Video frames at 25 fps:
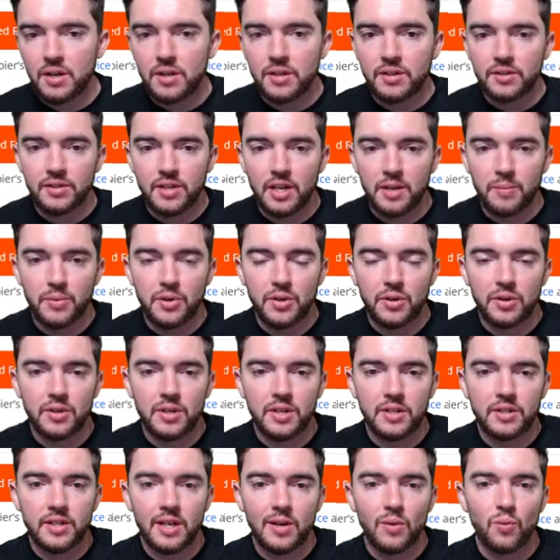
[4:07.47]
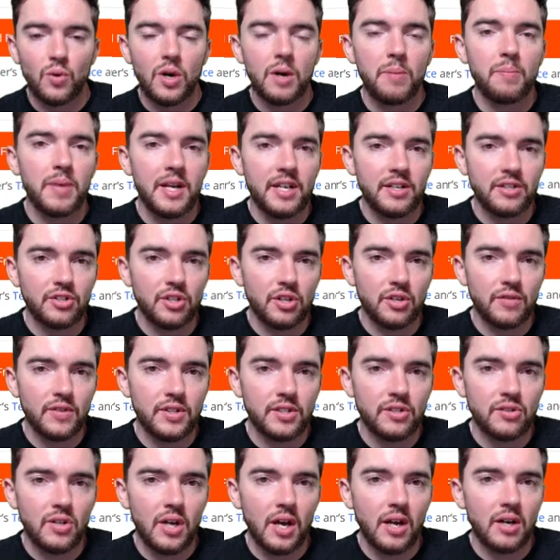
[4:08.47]
Zapier is a web based
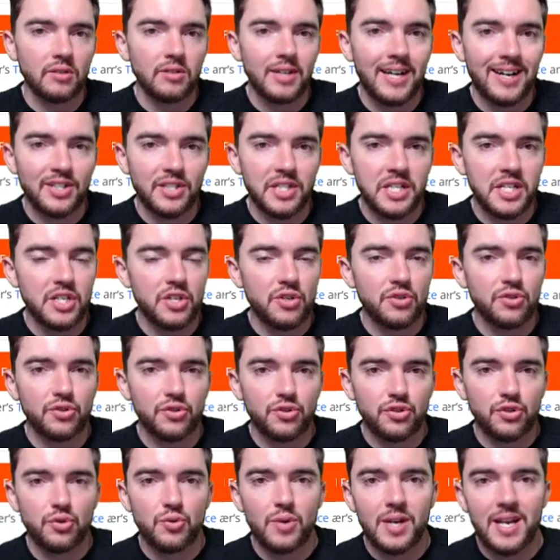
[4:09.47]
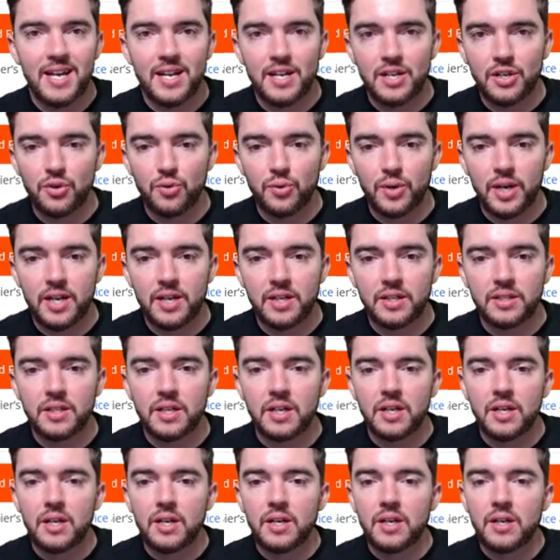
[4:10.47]
service that allows end users to integrate
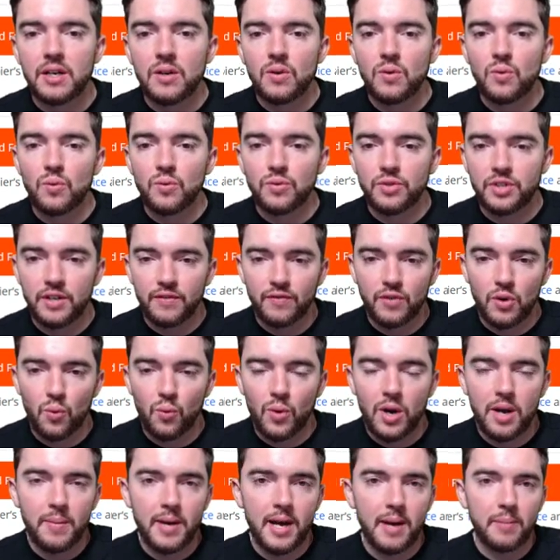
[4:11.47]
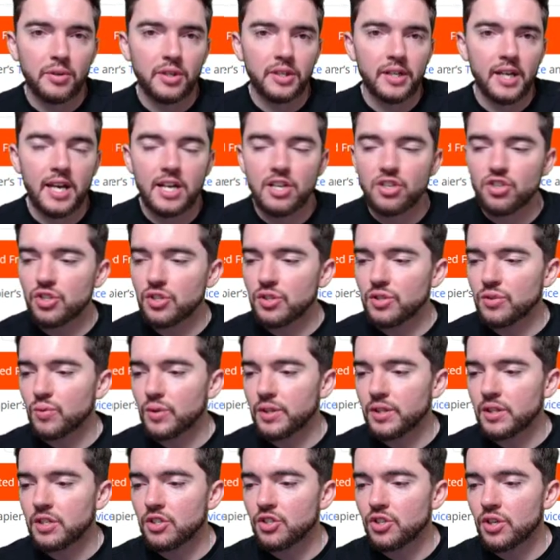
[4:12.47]
different web applications
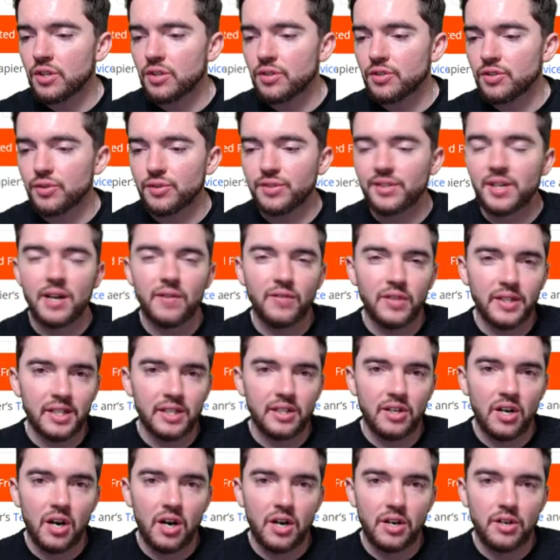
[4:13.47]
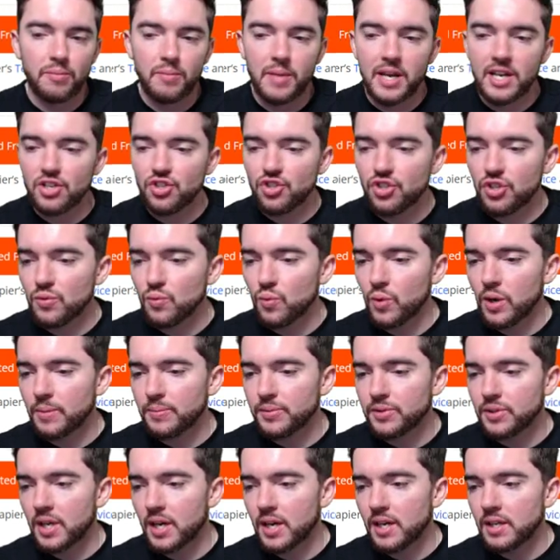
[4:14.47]
with each other. So it's kind of like an automation
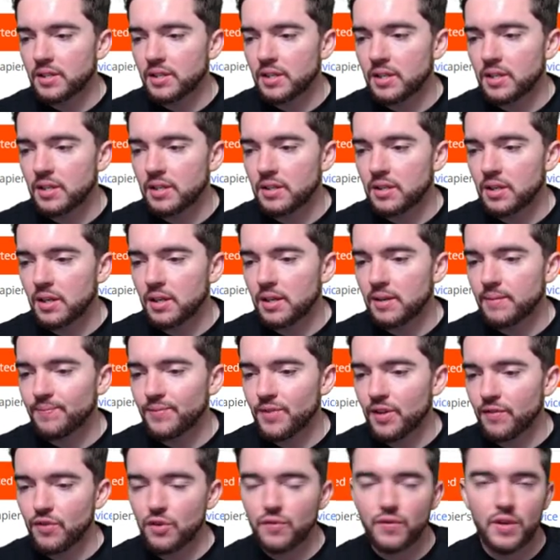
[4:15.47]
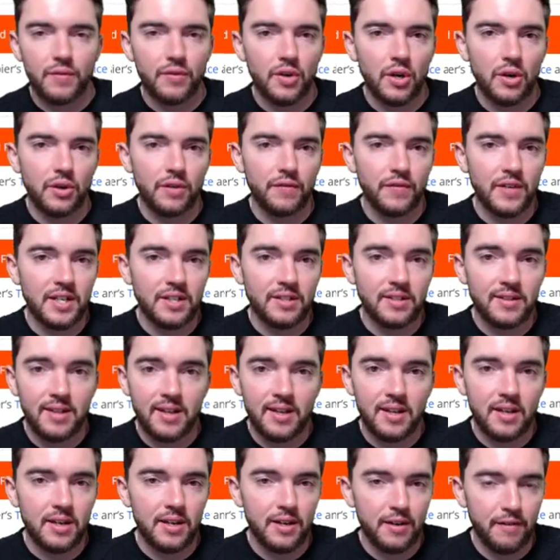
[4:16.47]
website. Um, if you've ever heard of
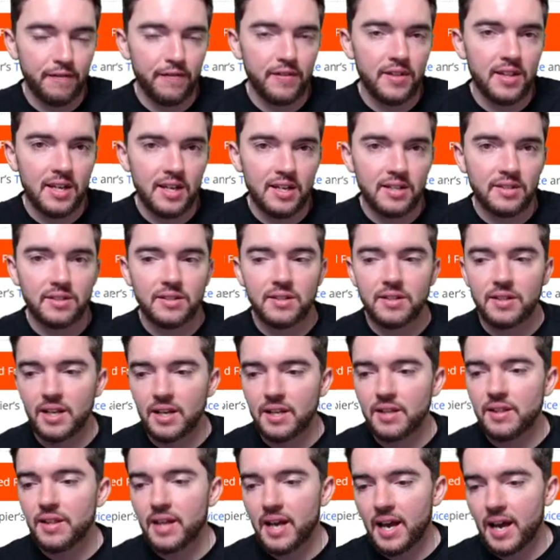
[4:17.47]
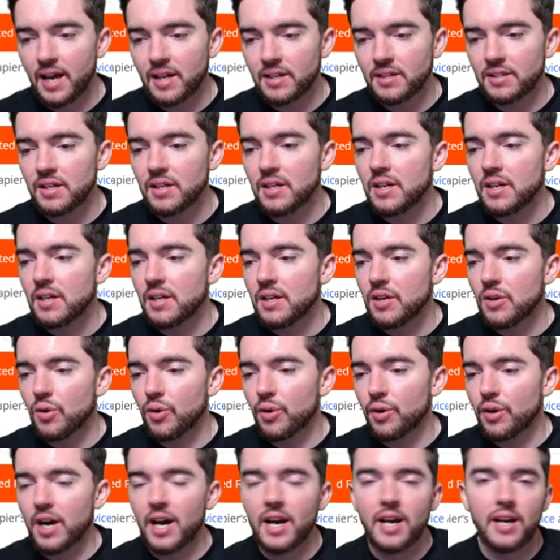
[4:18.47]
If This, Then That
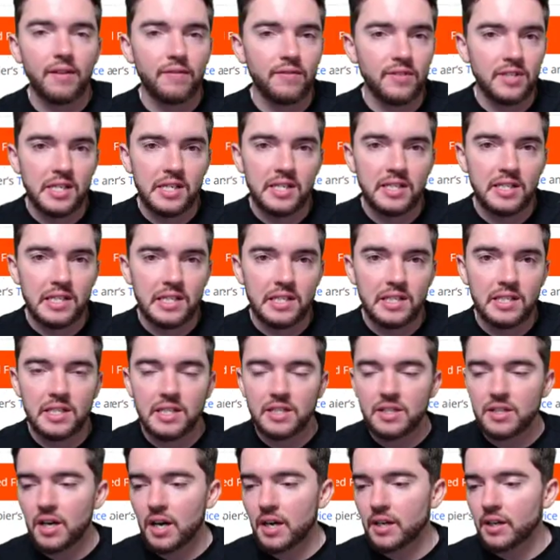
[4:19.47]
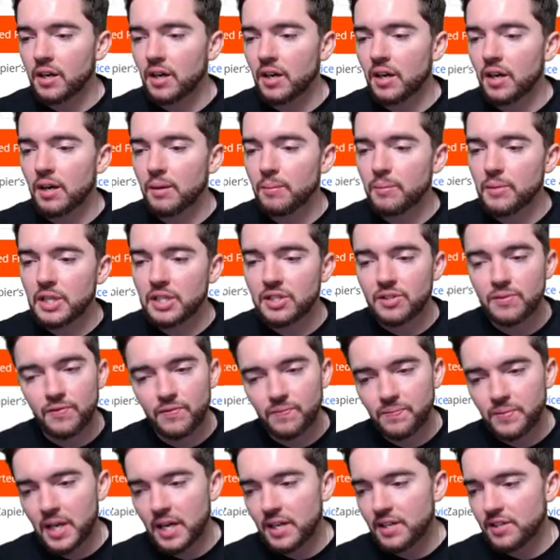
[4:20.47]
or ifttt.com, it's
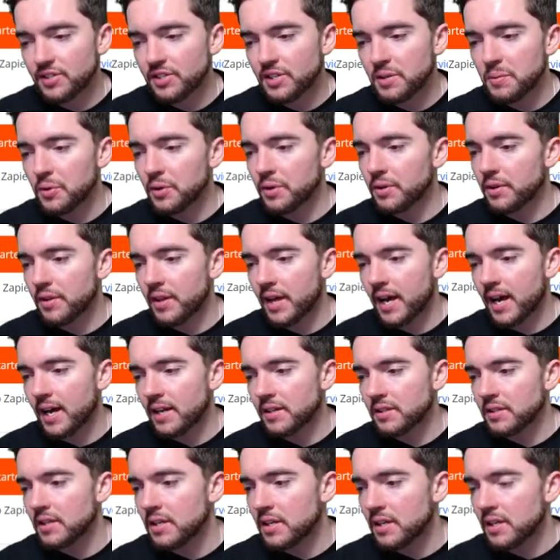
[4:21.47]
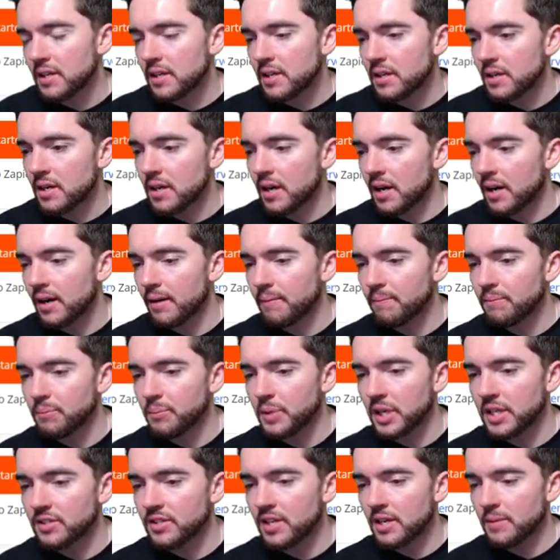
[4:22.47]
kind of similar to that. Um,
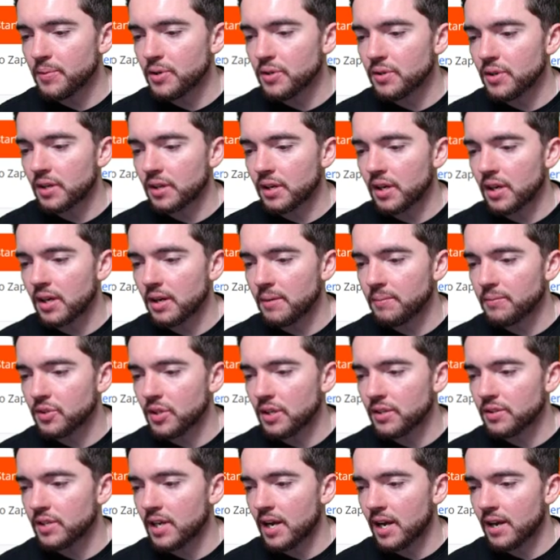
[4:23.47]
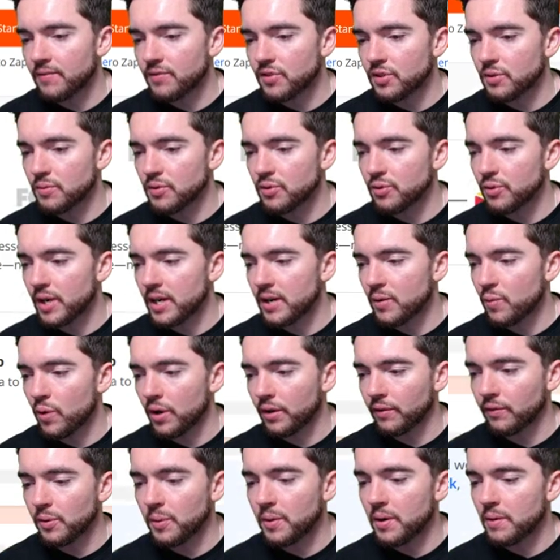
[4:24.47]
but Zapier.com does have some great
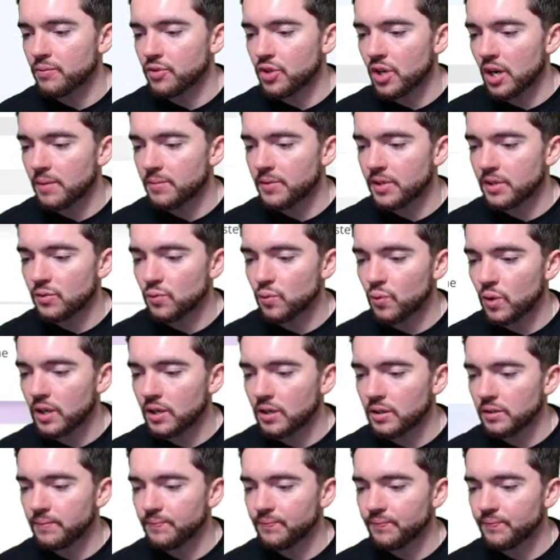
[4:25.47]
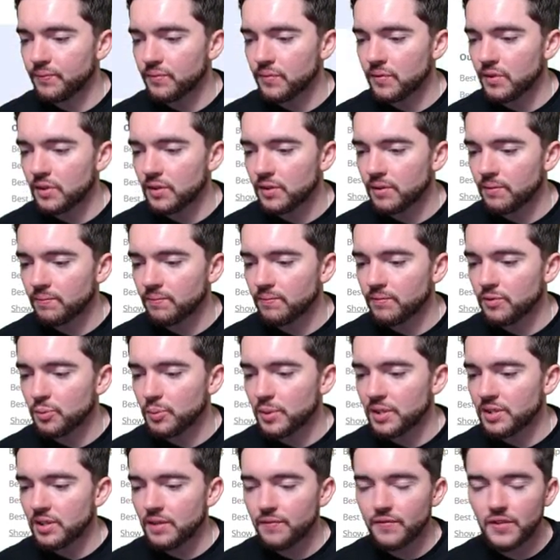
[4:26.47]
work from home jobs as well,
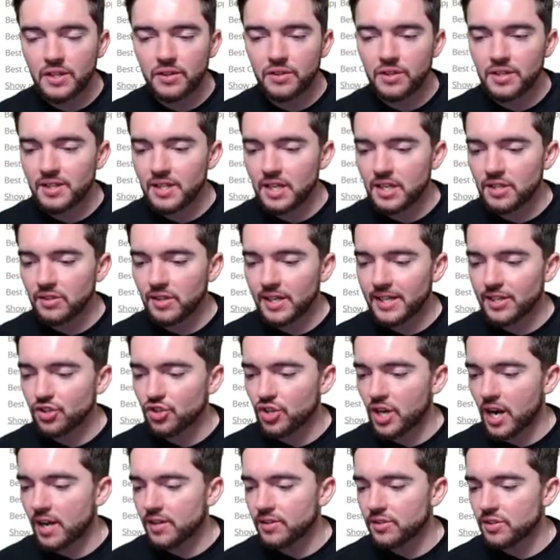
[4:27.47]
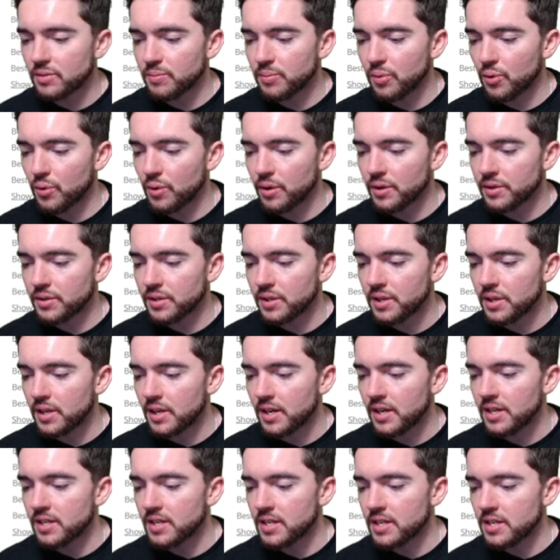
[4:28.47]
specifically things like chat support
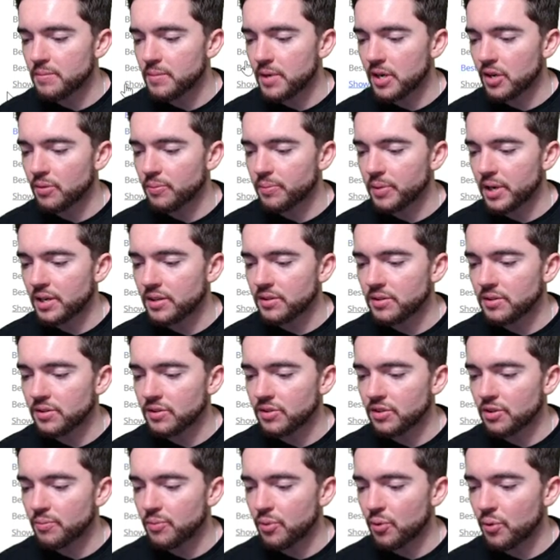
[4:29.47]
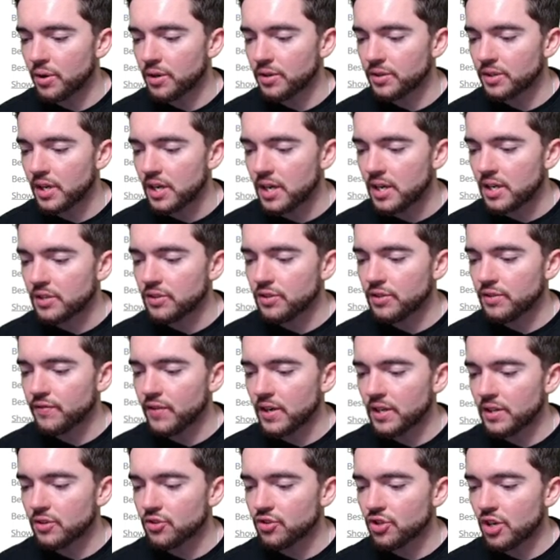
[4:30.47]
and email based support. So you can
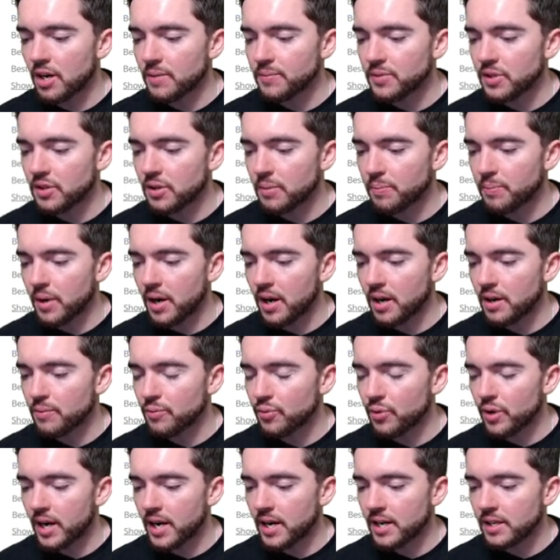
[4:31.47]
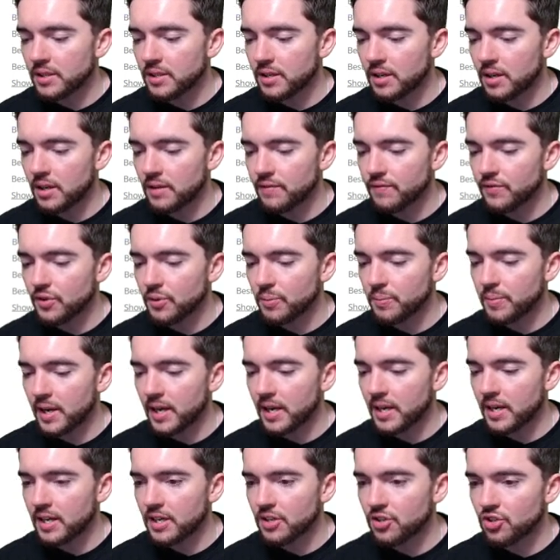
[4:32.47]
find their jobs at the bottom right of the
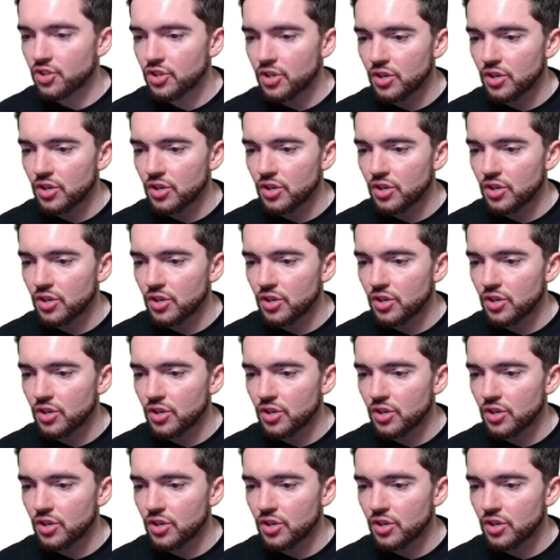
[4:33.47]
page.